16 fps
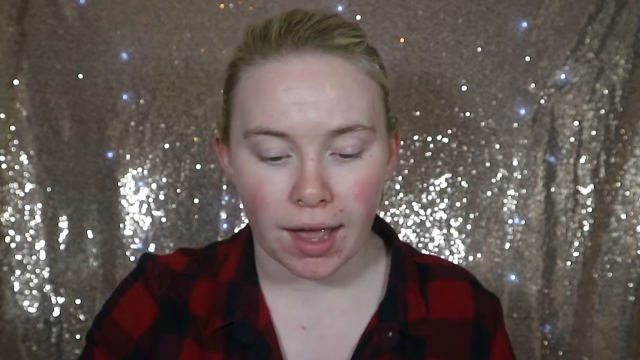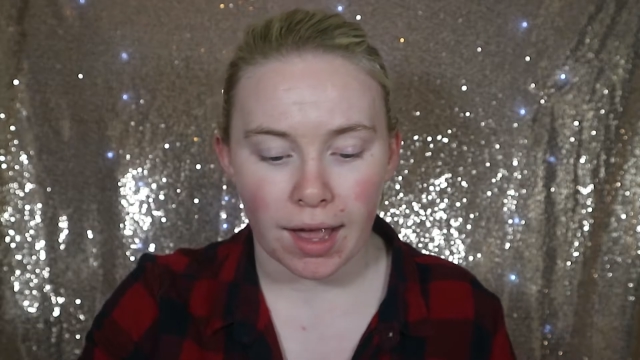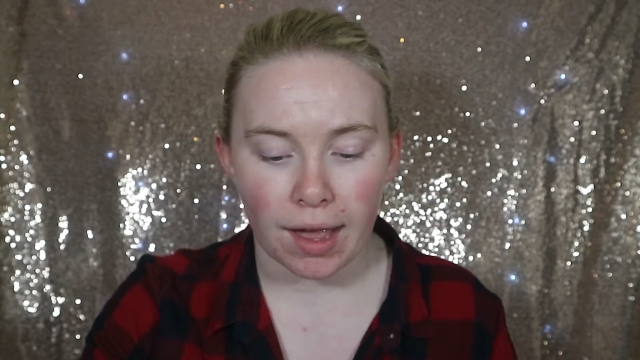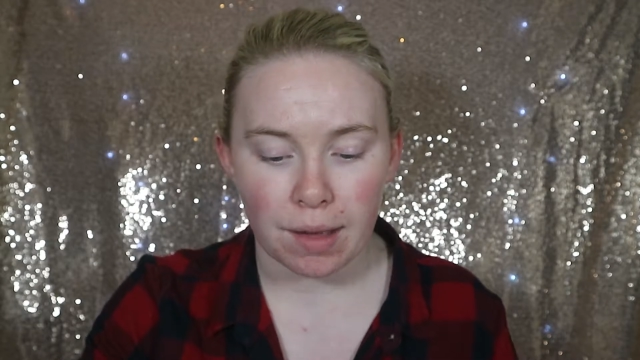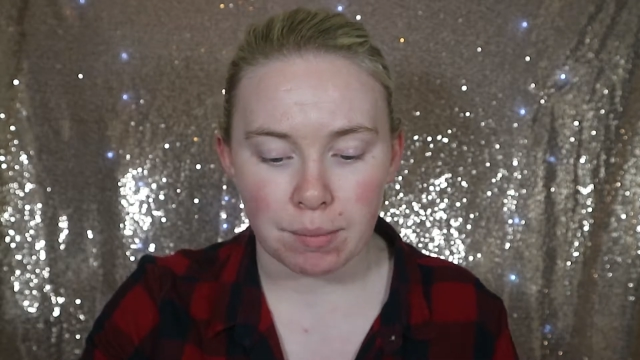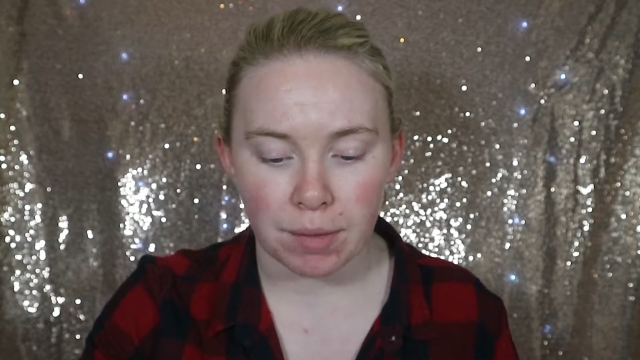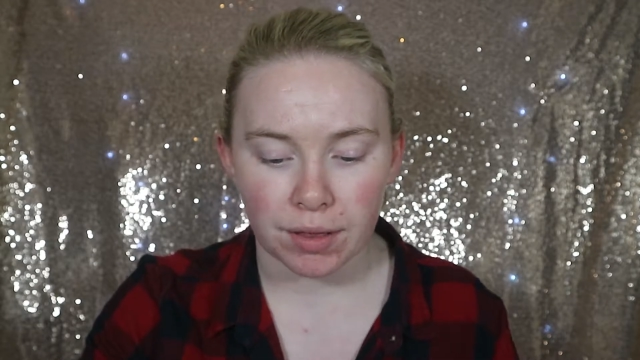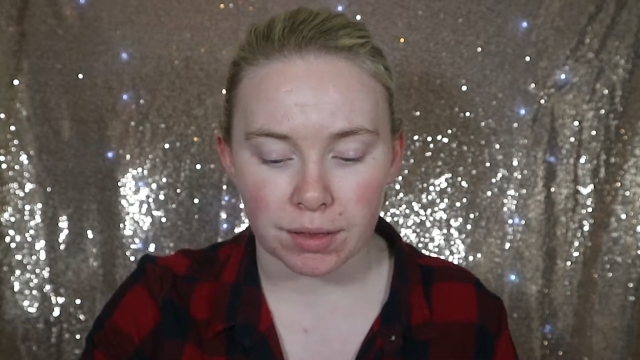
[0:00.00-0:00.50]

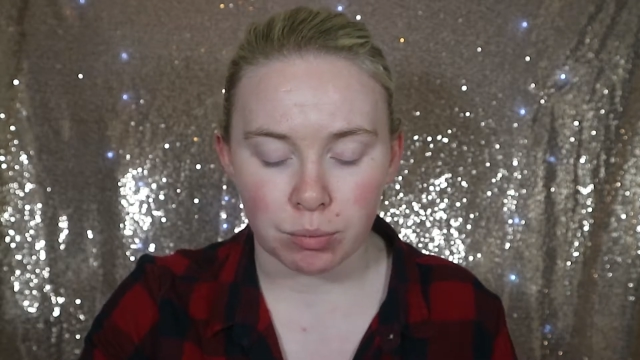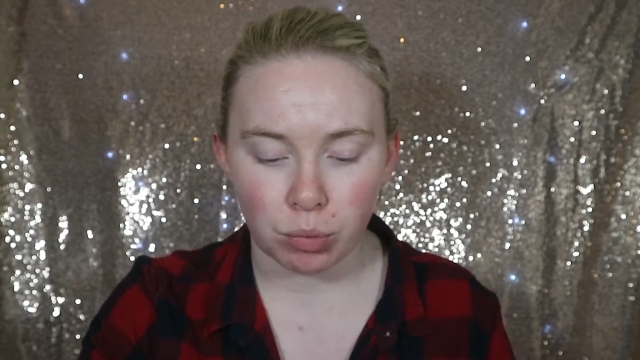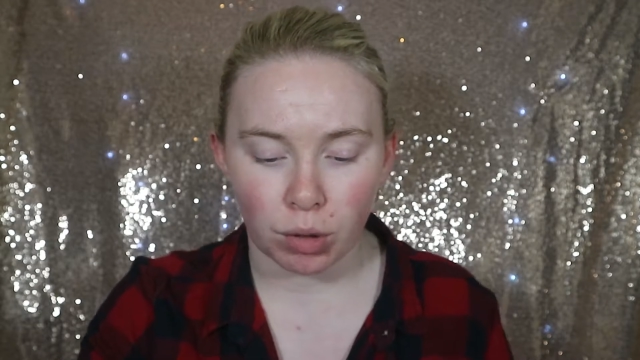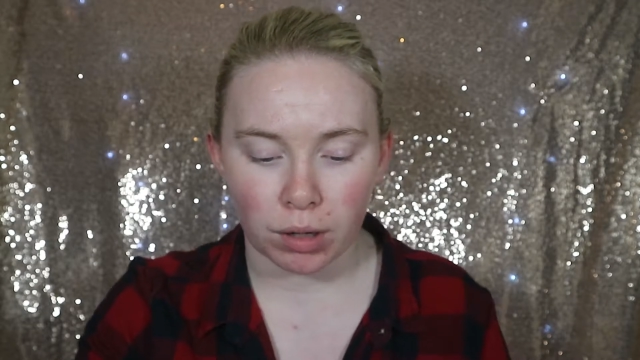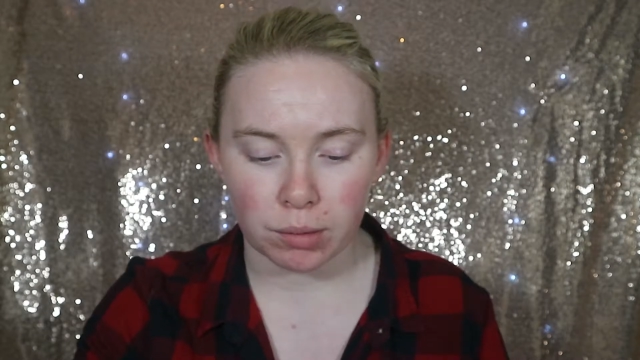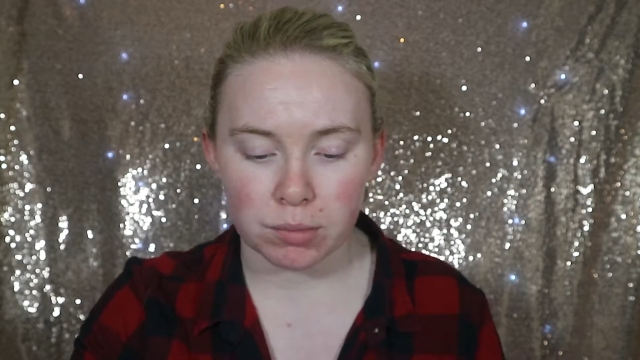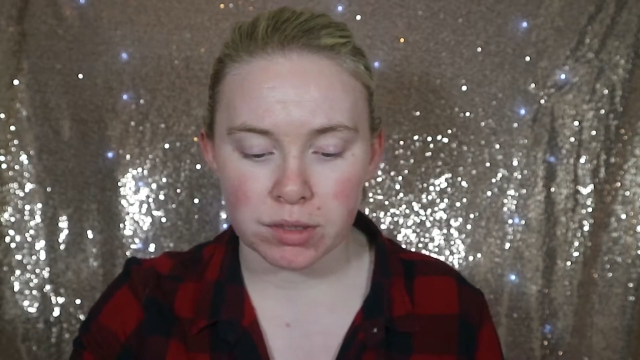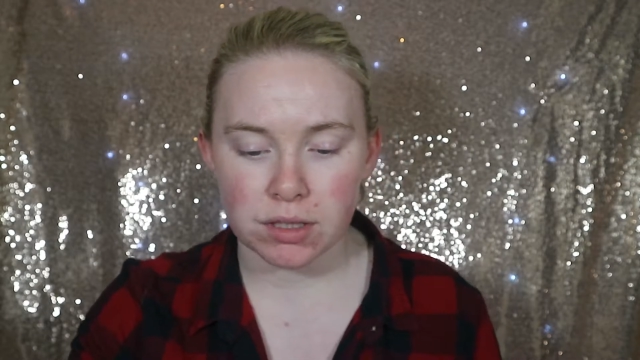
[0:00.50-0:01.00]
And the
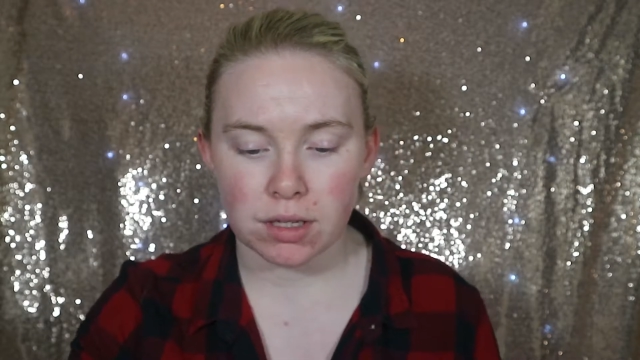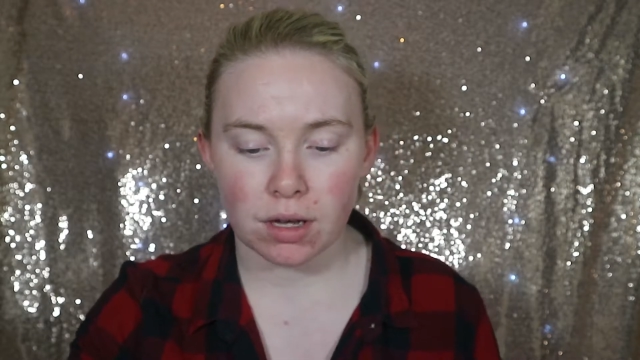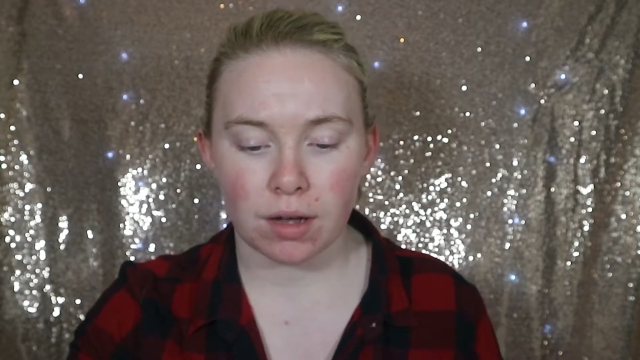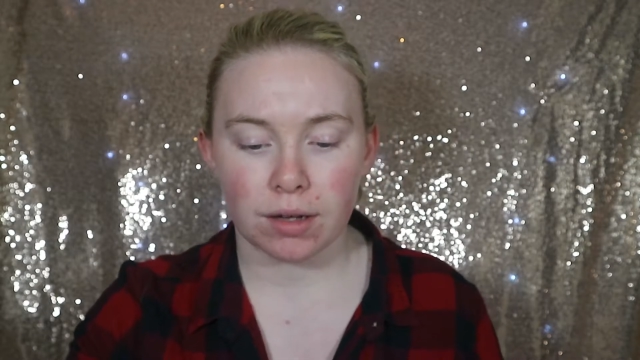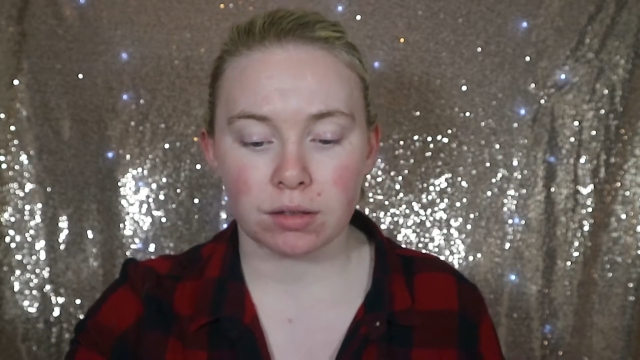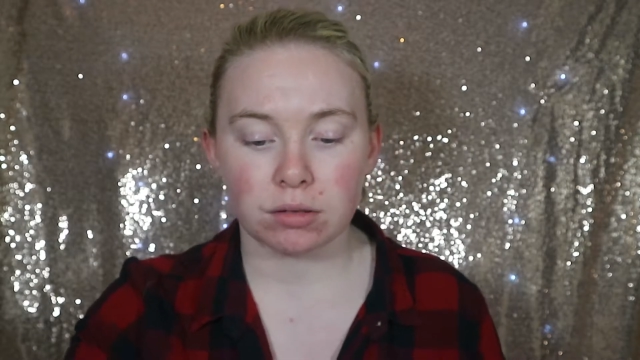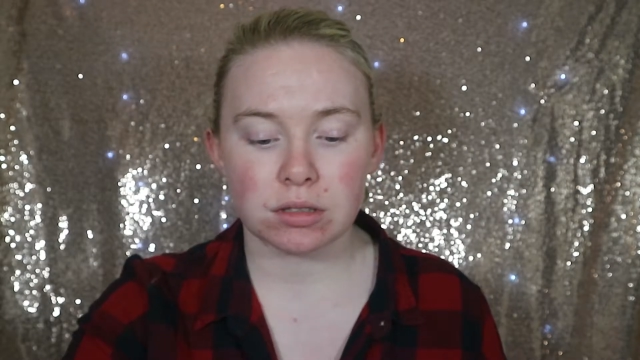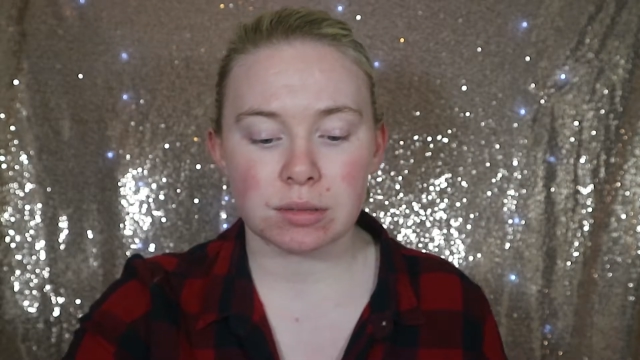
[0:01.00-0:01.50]
primers,
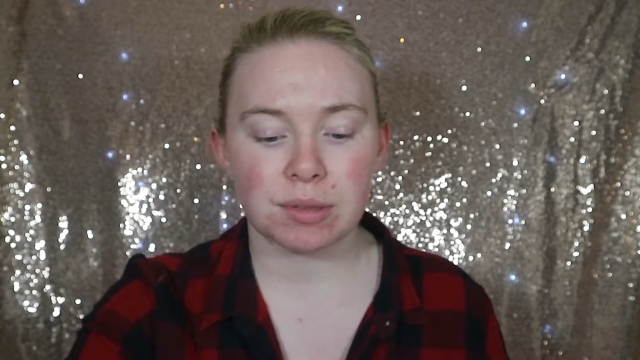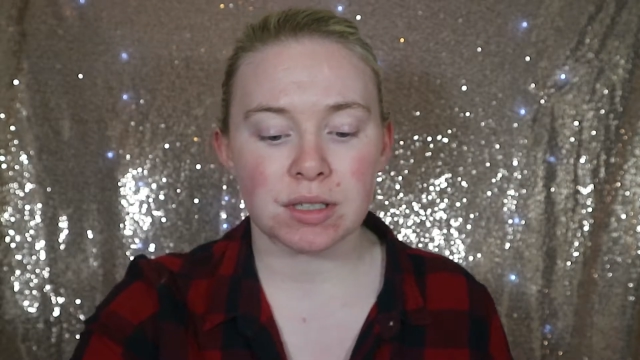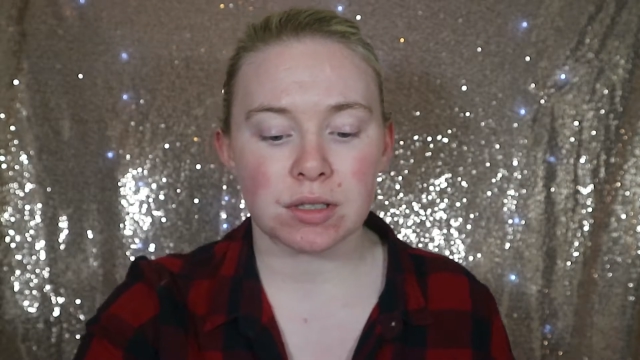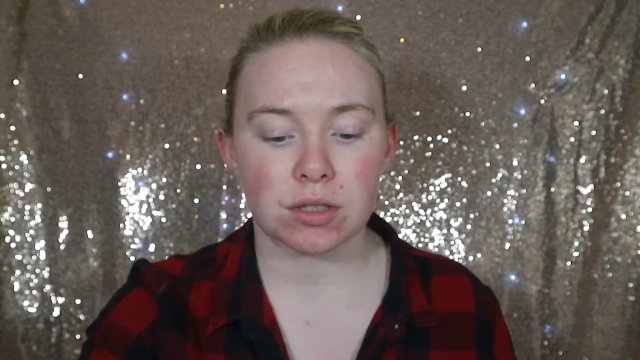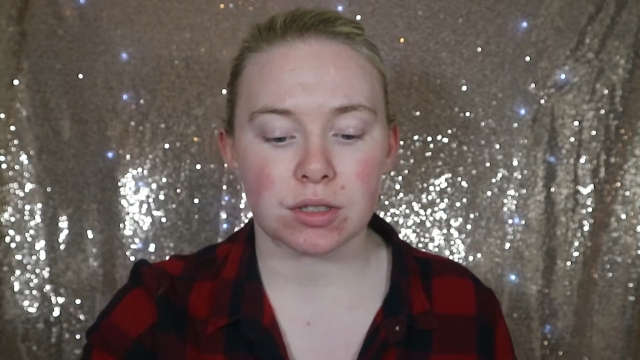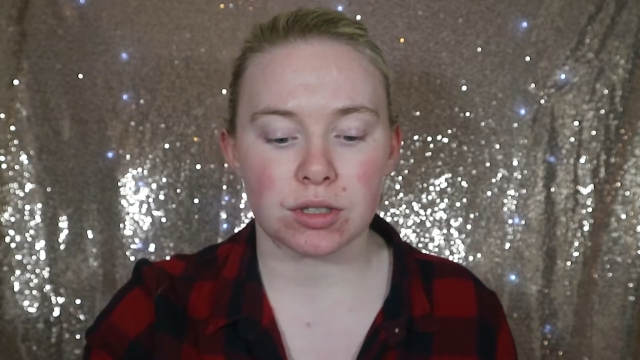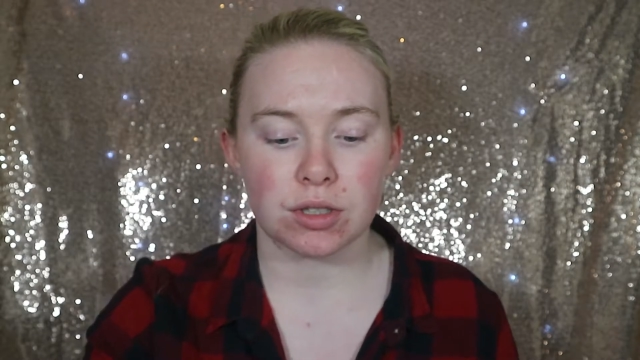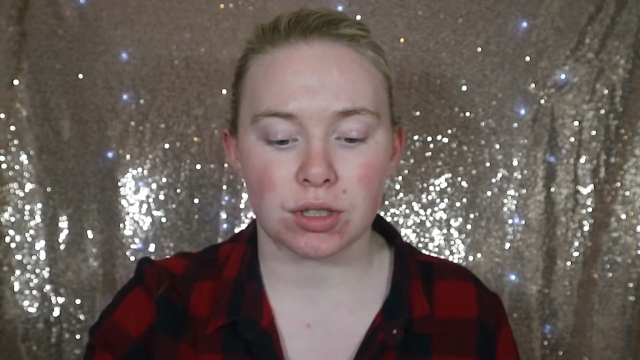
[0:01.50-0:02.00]
I'm going to be
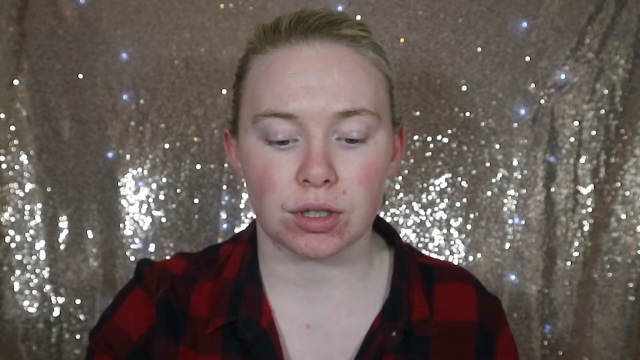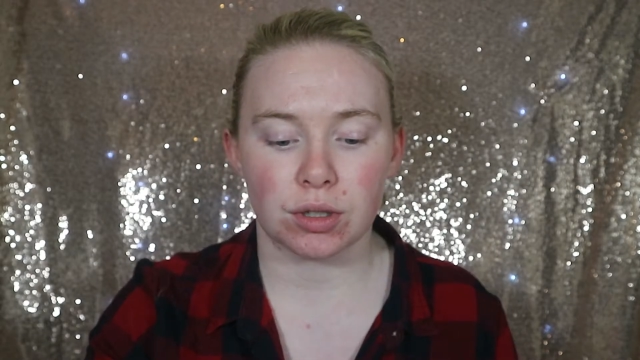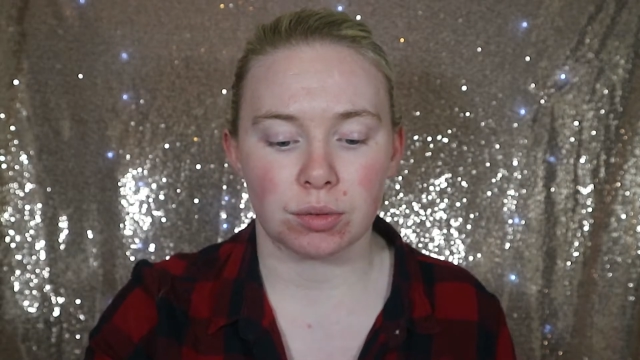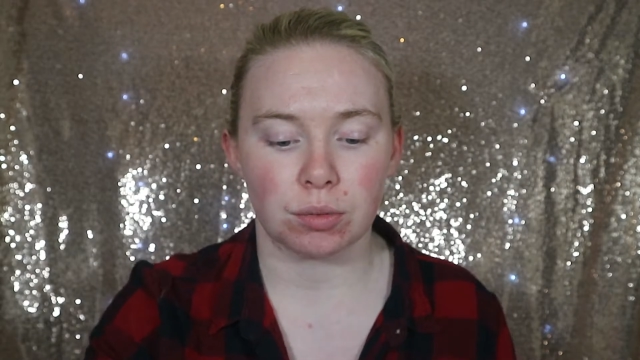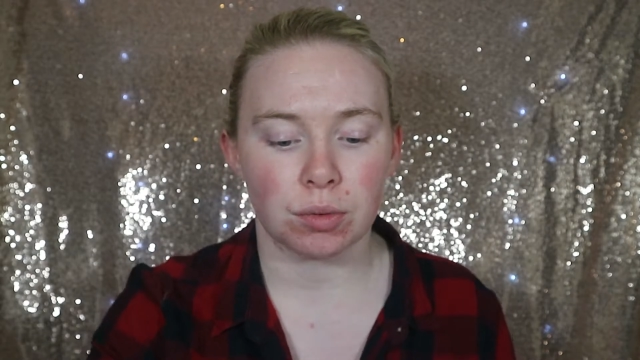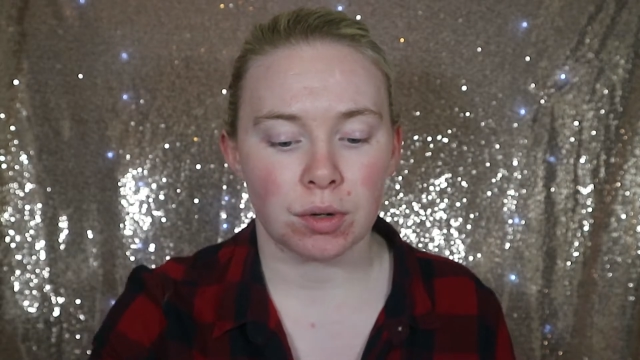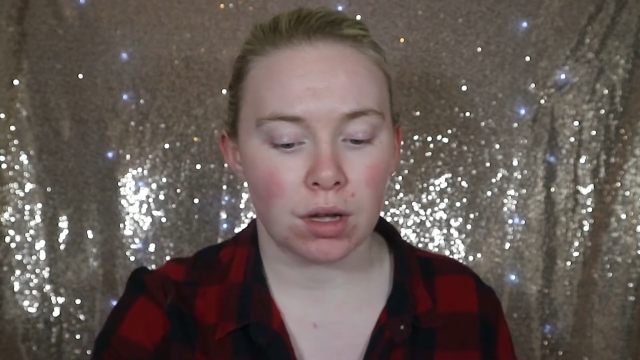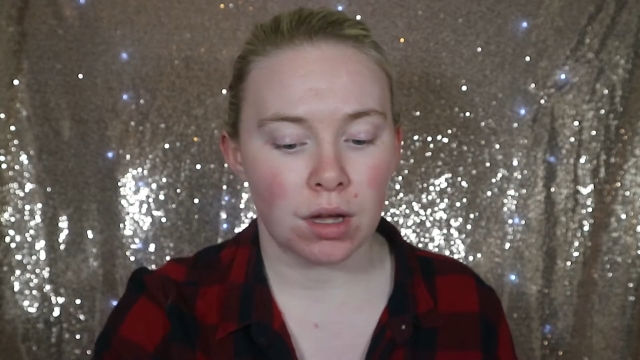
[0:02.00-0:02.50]
using
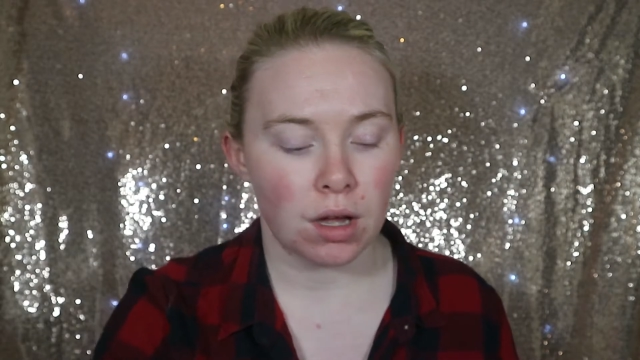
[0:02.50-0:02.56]
two.